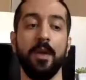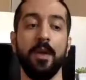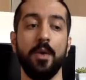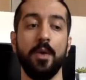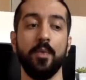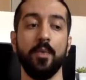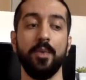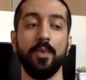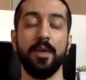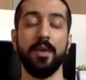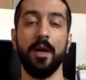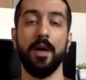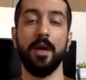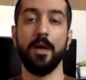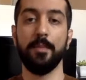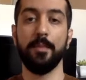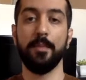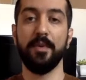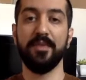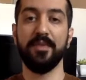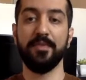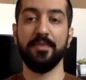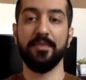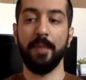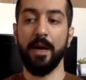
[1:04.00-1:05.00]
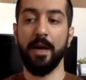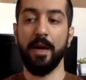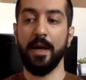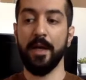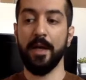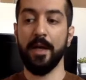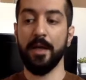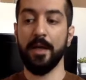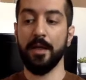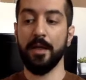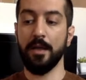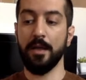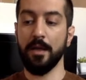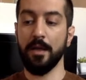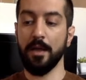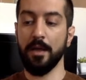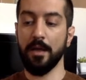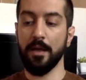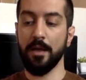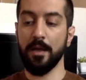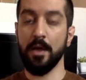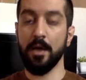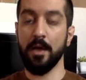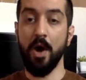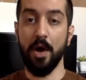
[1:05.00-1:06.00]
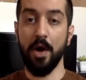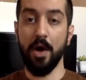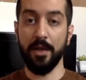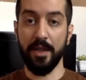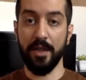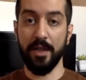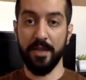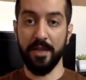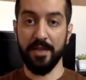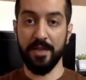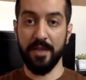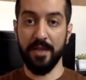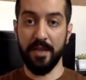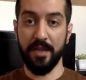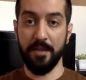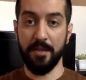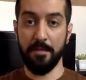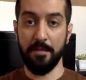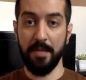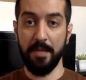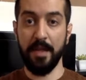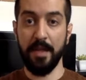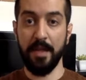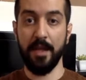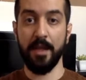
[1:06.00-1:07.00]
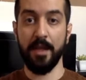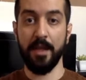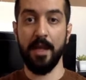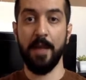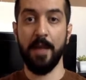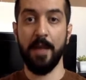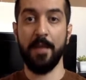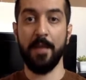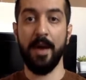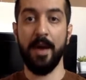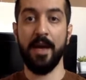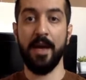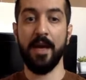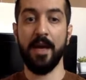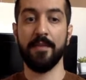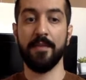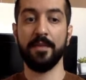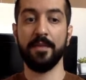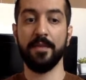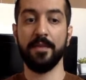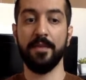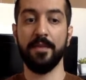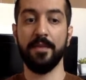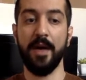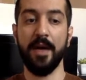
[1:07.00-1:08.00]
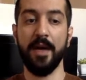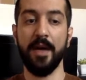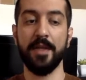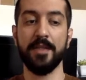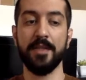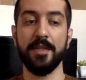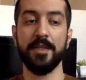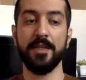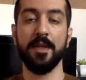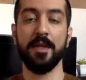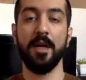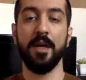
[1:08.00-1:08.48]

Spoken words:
With the help of my colleagues at the MICA lab, I have devised